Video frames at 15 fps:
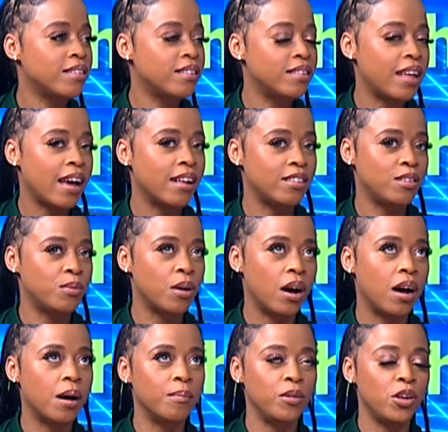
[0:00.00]

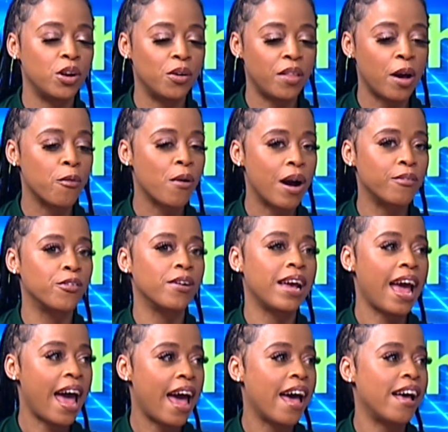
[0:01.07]
that rivalry
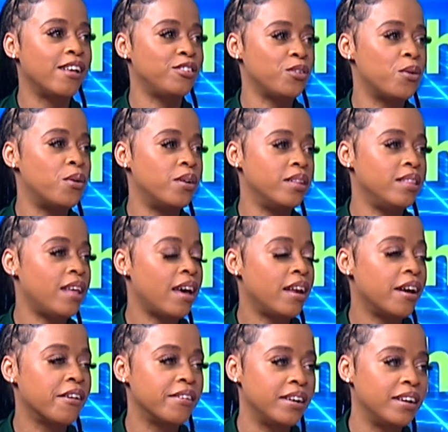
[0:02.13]
has on that area.